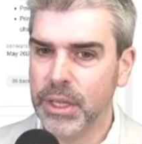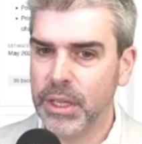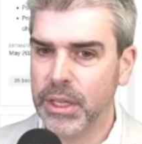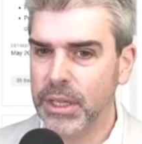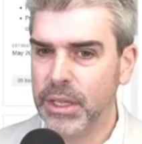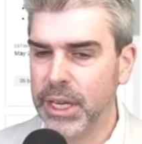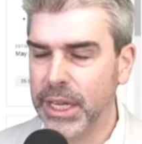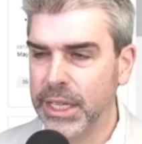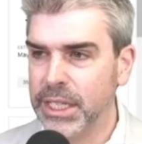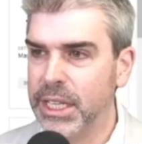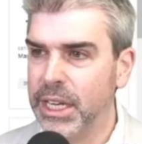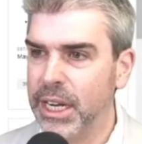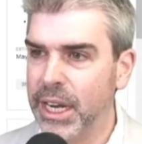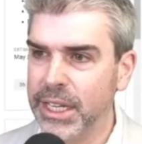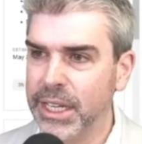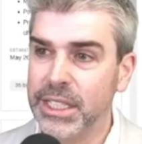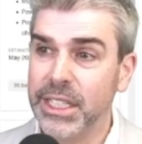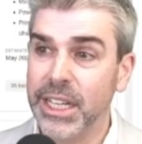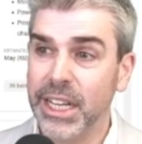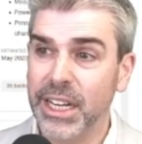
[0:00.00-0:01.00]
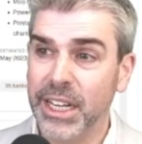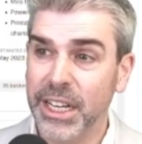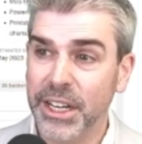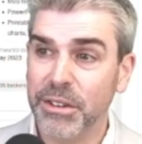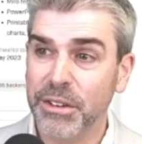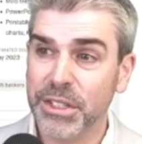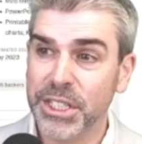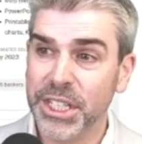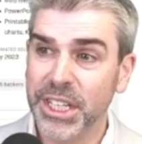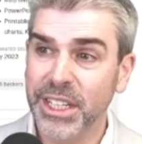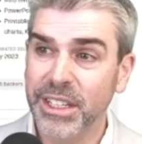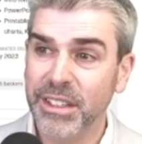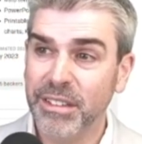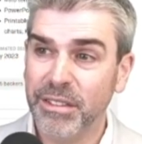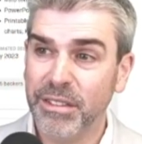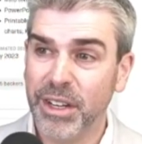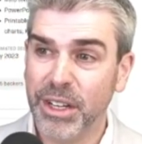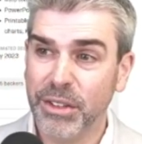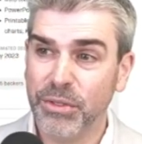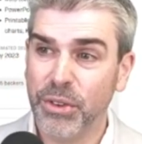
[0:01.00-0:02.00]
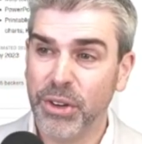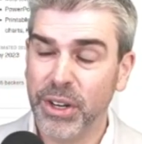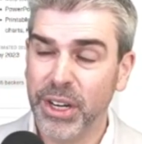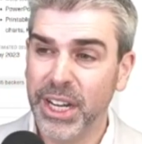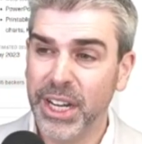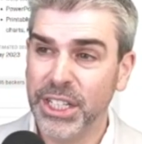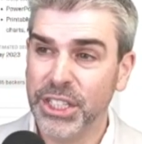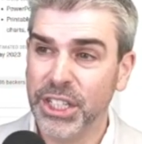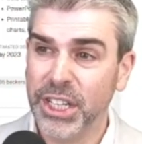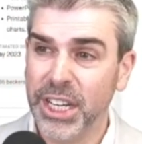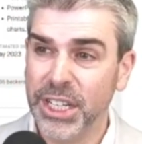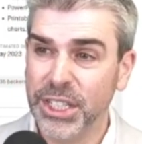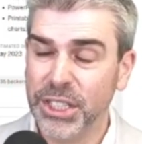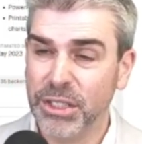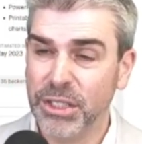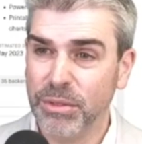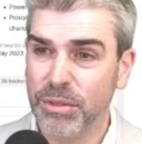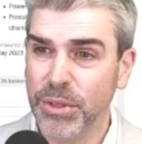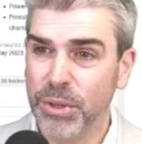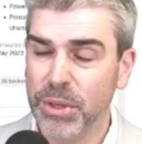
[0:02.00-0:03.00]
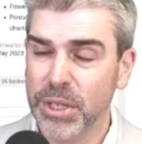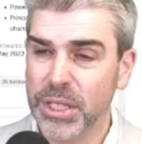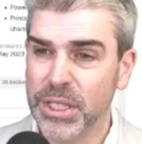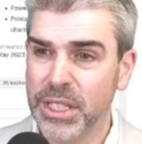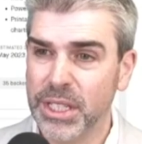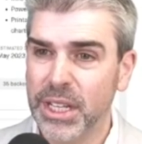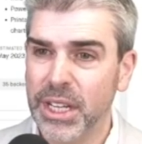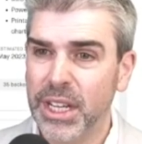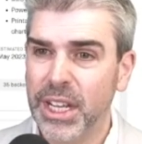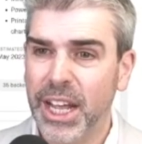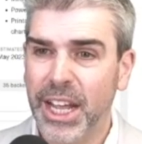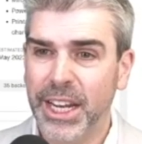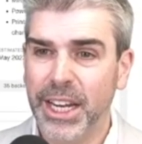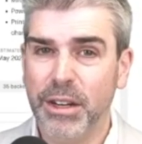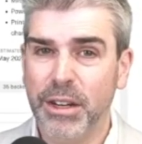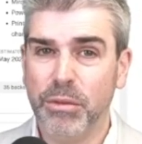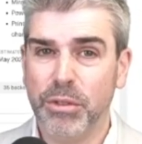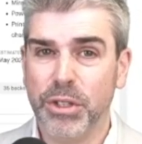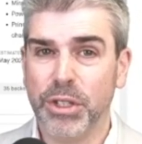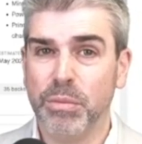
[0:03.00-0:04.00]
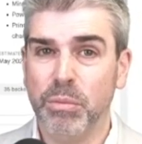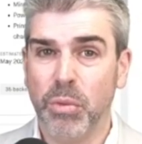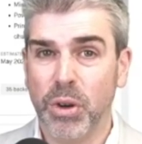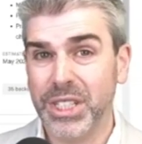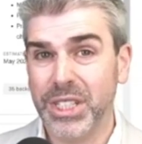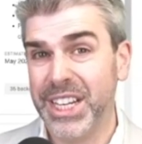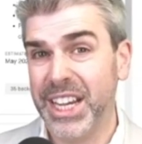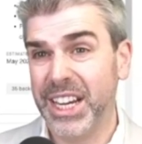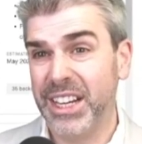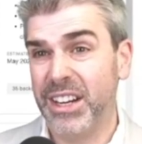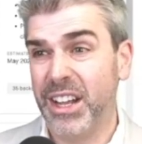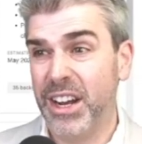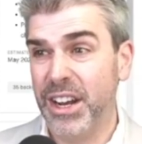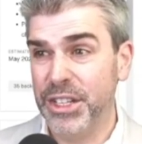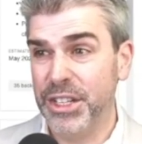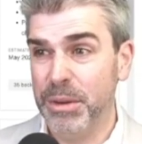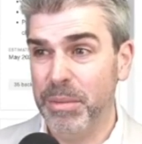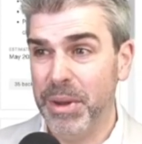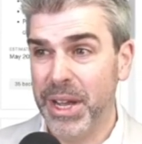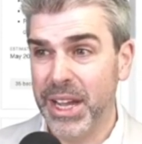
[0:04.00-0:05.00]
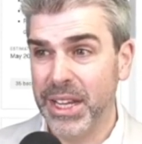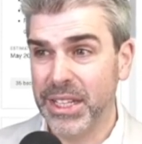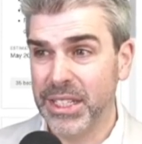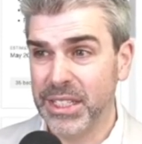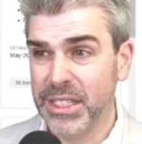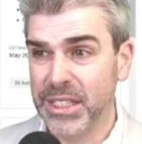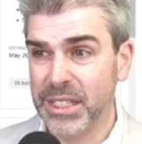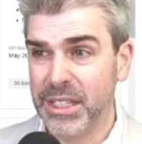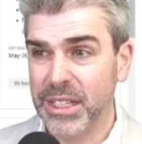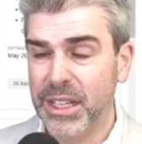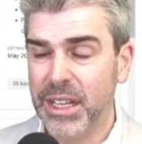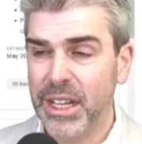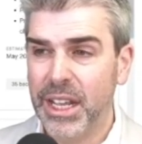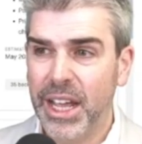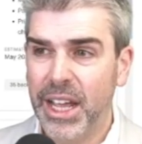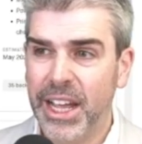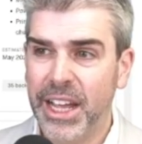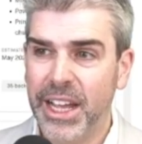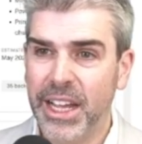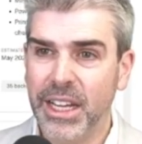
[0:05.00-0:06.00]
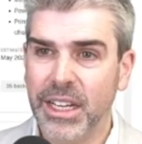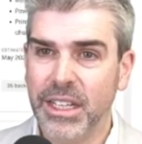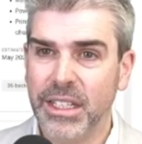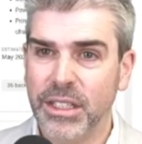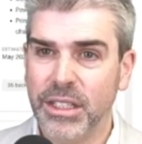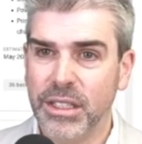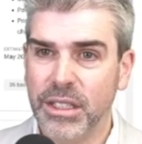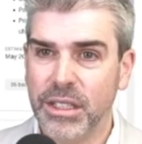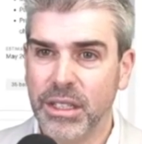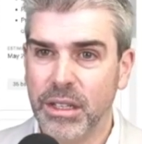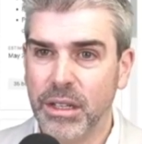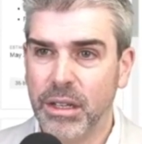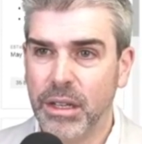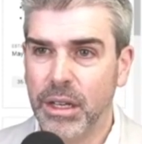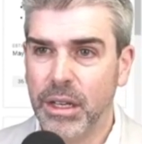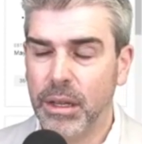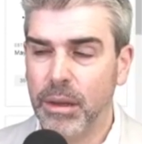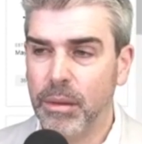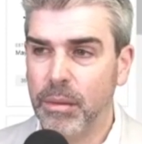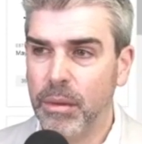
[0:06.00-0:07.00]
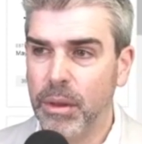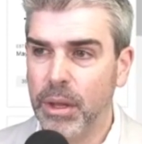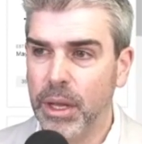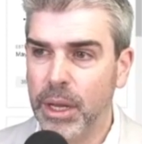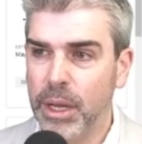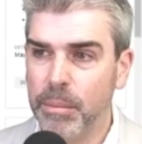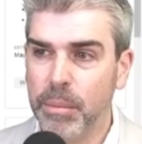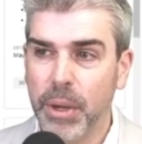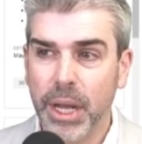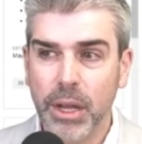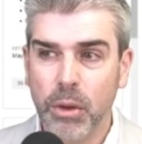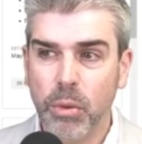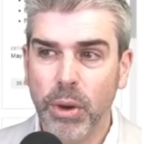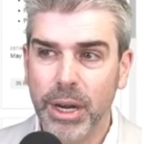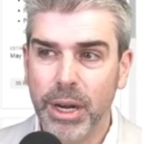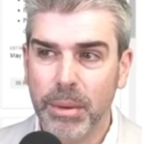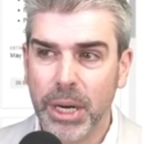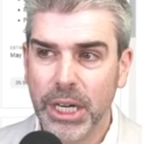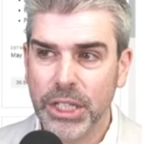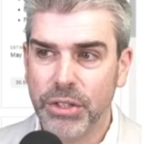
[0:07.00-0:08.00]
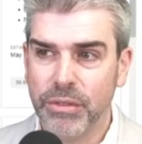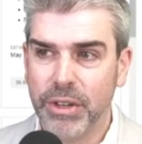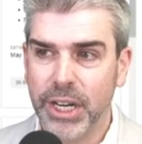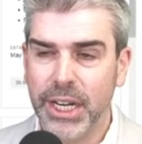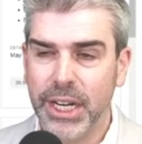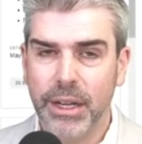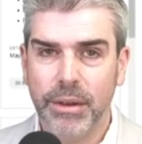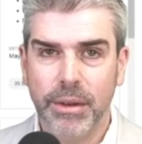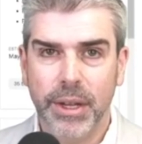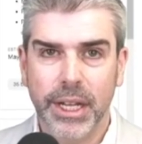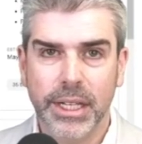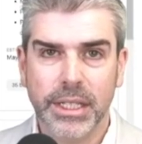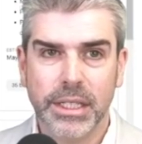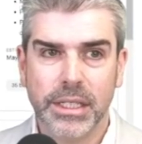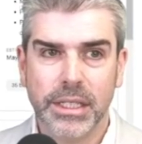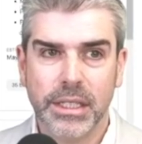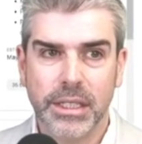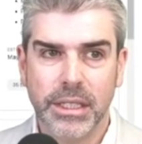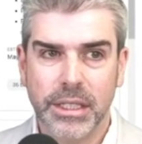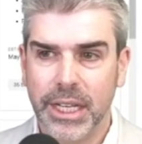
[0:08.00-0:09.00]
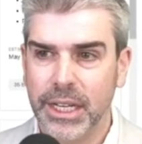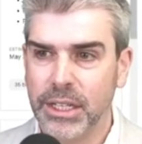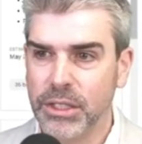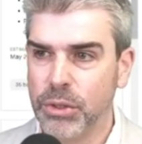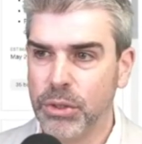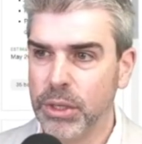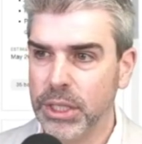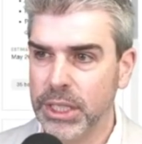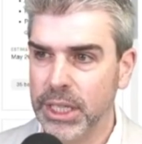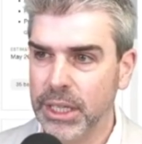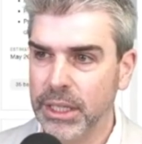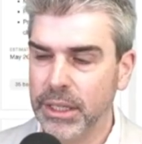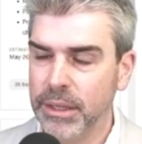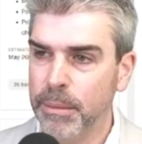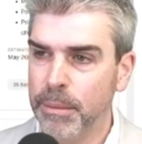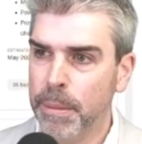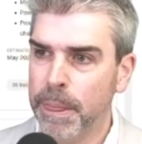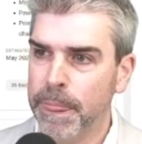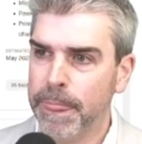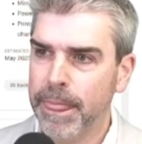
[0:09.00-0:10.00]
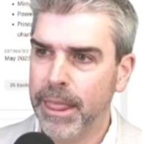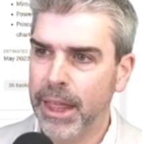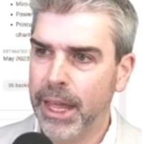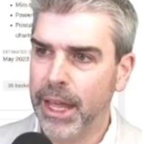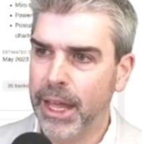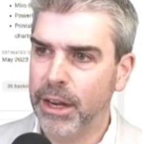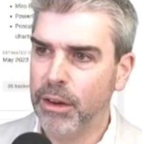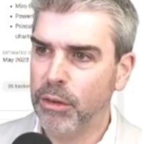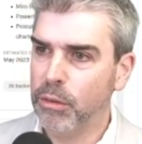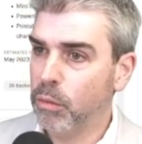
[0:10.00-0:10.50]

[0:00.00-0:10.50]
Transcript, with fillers: like like data literacy, like for educational focus, and then just more technology packs. And uh, by quite a margin right now, it's data storytelling. And